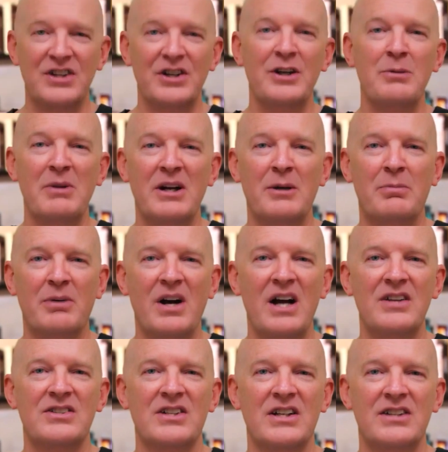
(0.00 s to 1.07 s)
30 minute
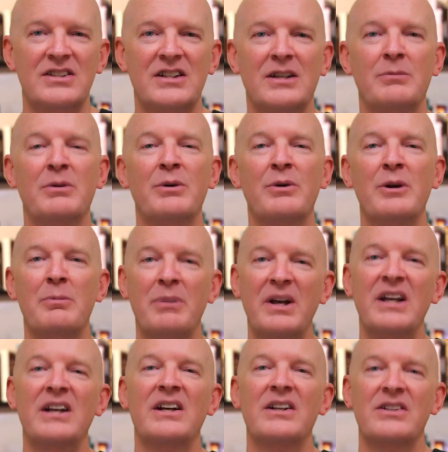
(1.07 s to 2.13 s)
process can be
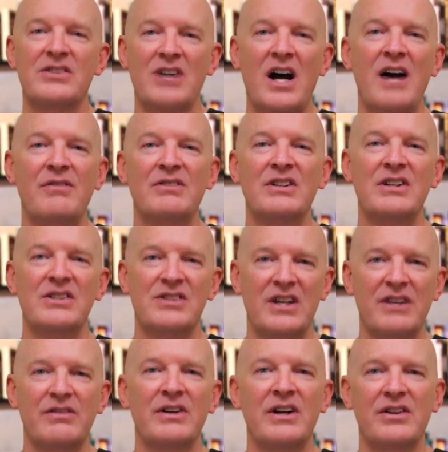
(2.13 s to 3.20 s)
repeated as often as
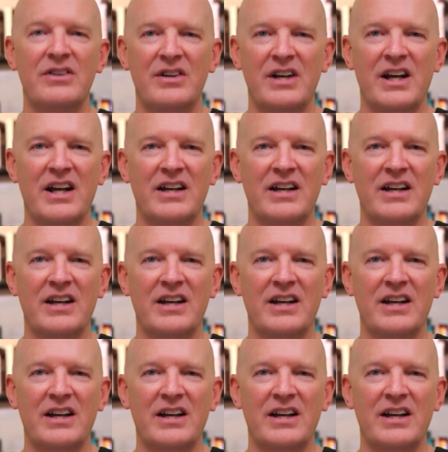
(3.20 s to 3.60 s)
every other